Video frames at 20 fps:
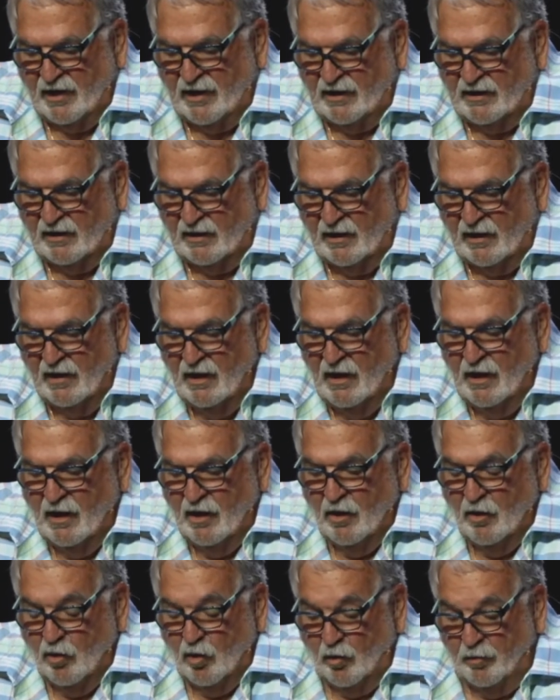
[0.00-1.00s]
brother
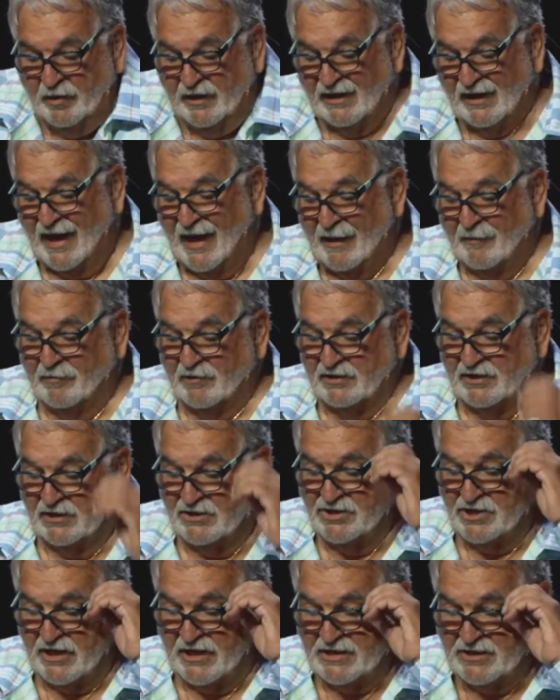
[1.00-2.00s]
will be liable
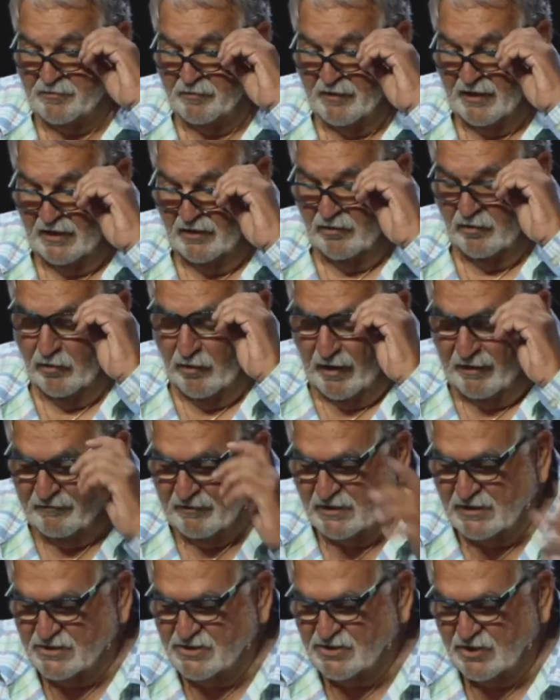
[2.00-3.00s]
to judgment.
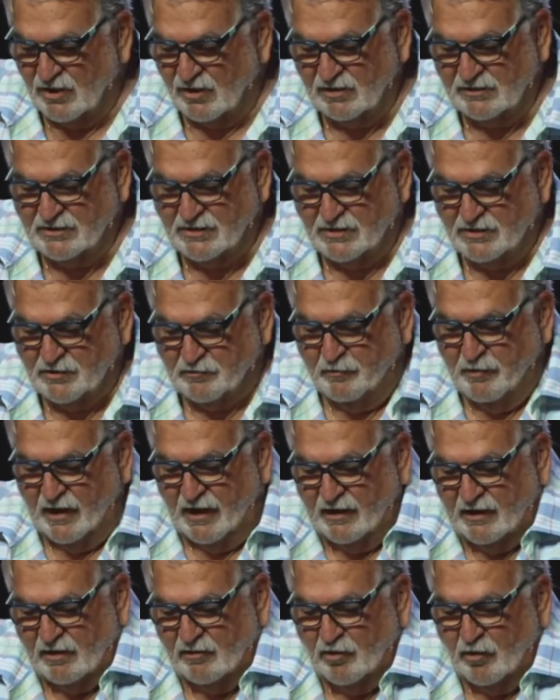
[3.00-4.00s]
Whoever insults his
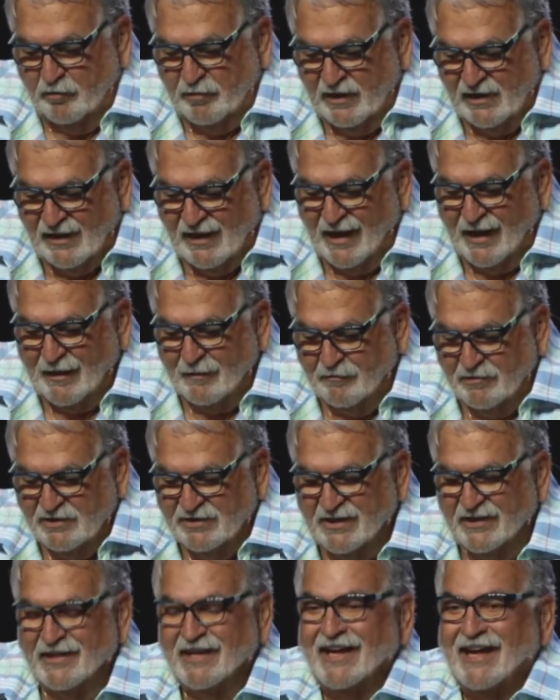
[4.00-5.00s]
brother will be
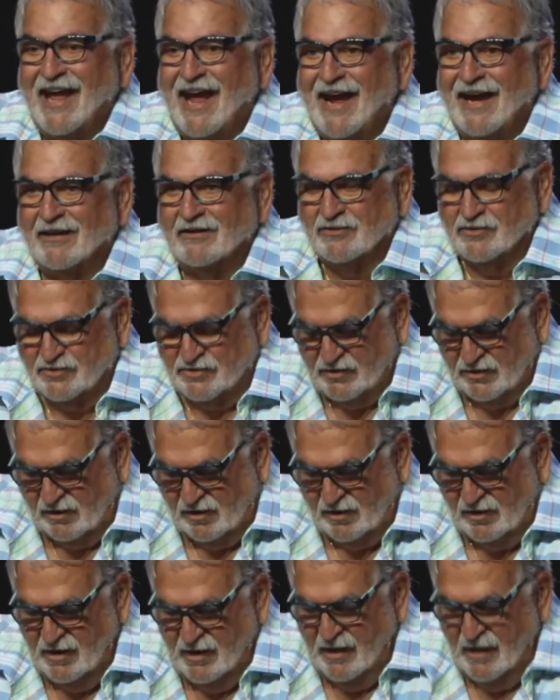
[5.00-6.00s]
liable to the
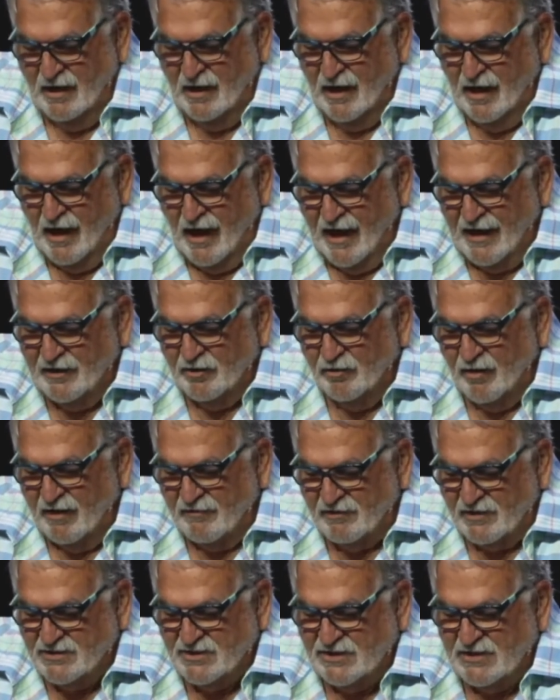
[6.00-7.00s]
council. And
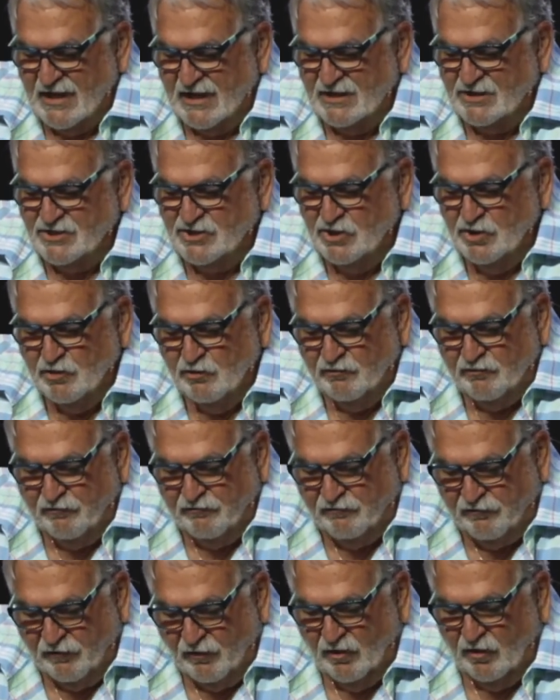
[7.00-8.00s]
whoever says you
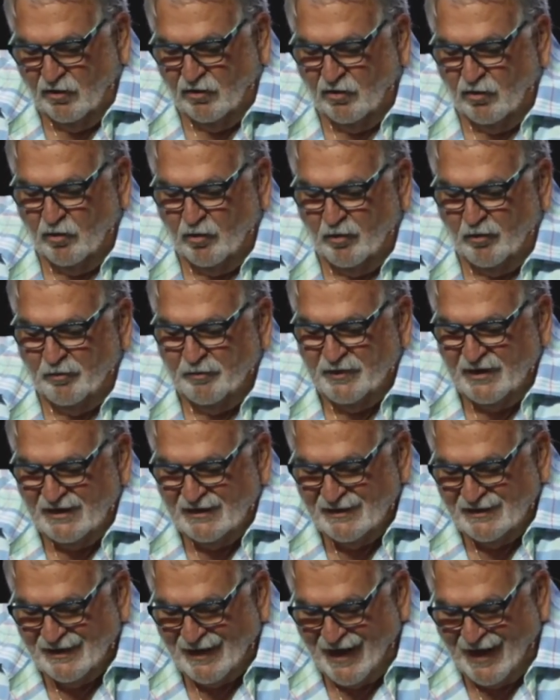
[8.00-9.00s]
fool will
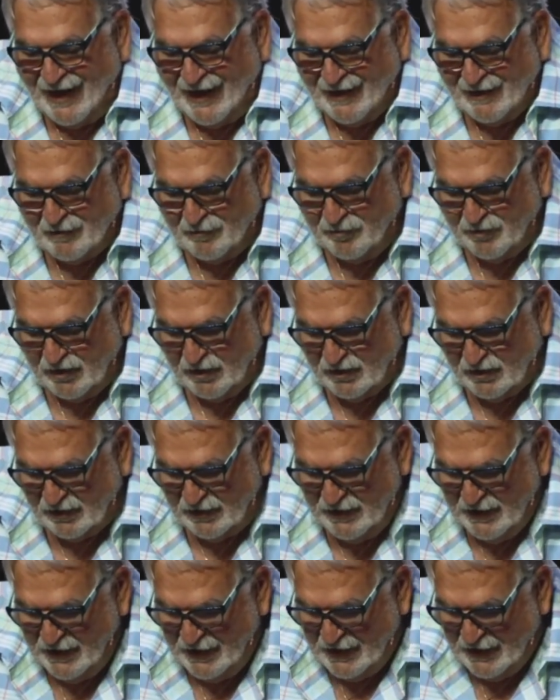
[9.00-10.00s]
be
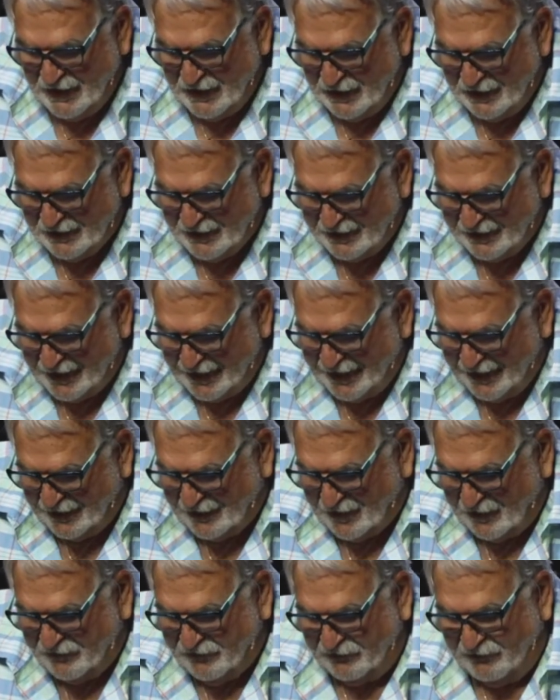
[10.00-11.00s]
liable to the
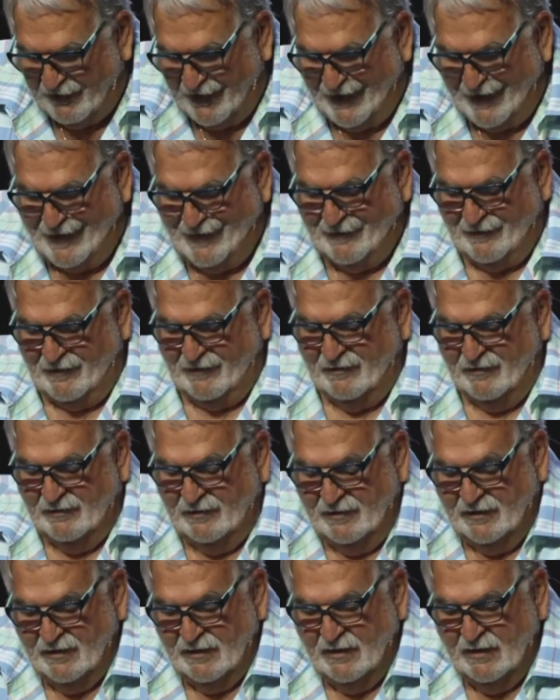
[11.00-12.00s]
hell of fire.
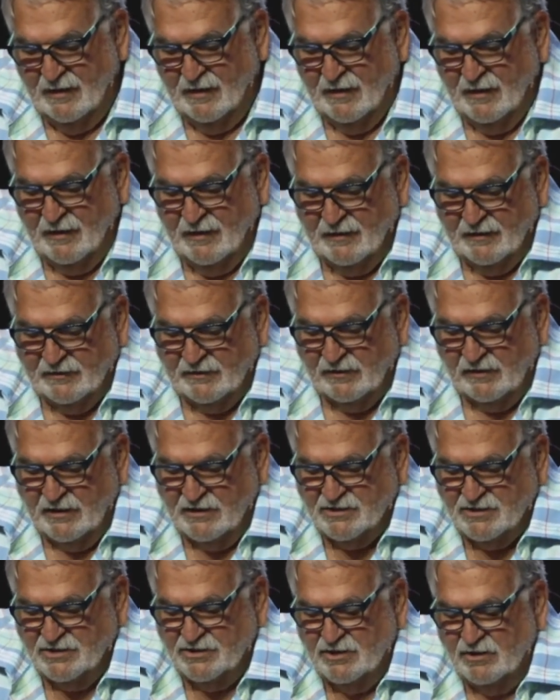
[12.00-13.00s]
So
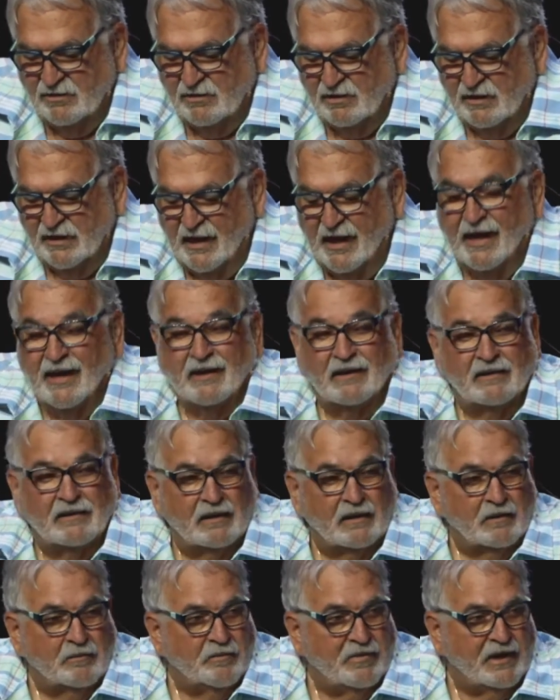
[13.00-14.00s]
let's chew on that a
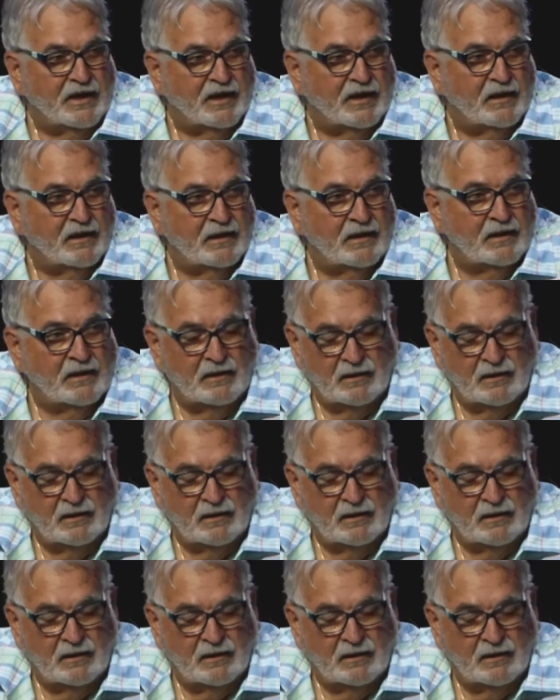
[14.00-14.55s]
little bit.